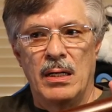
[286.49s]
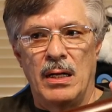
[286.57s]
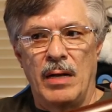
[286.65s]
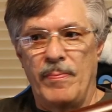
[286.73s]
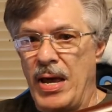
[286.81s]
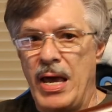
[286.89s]

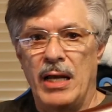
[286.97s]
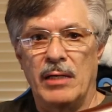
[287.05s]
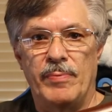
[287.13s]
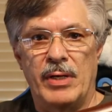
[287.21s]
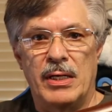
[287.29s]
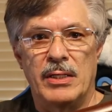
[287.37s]
I
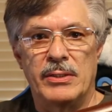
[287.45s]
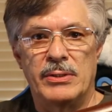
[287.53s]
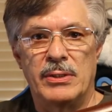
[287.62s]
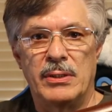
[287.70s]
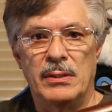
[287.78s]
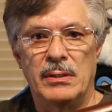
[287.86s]
panicked
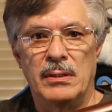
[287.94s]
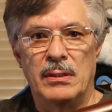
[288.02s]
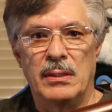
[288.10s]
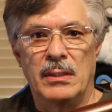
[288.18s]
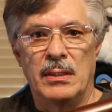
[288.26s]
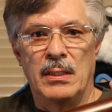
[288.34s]
because
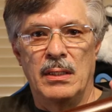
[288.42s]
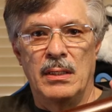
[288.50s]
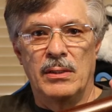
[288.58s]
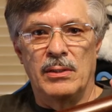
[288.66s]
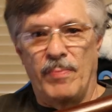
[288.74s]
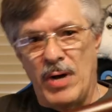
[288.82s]
the